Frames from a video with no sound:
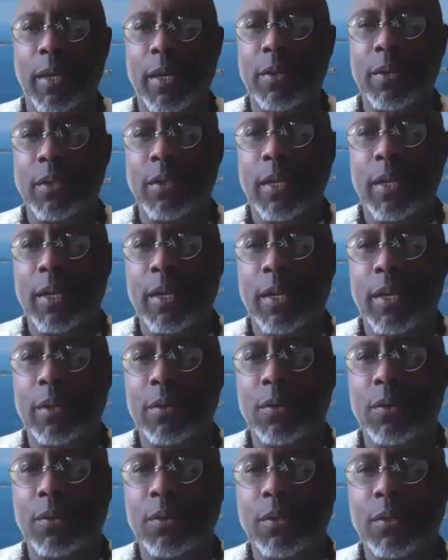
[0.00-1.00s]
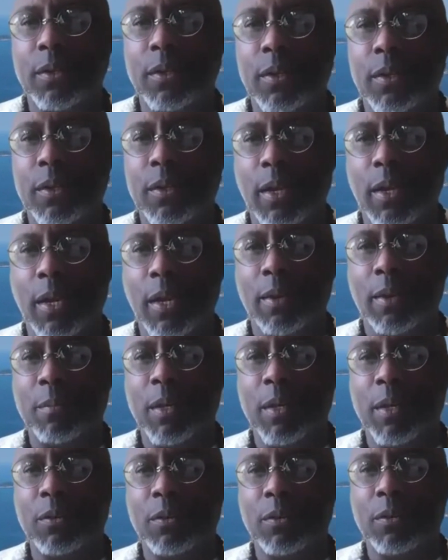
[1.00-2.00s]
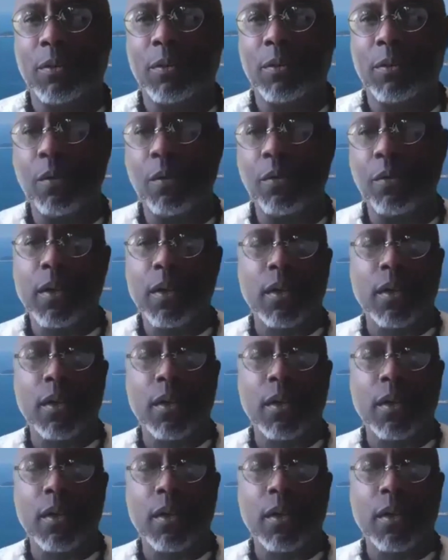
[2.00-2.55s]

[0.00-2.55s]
educators and mental health.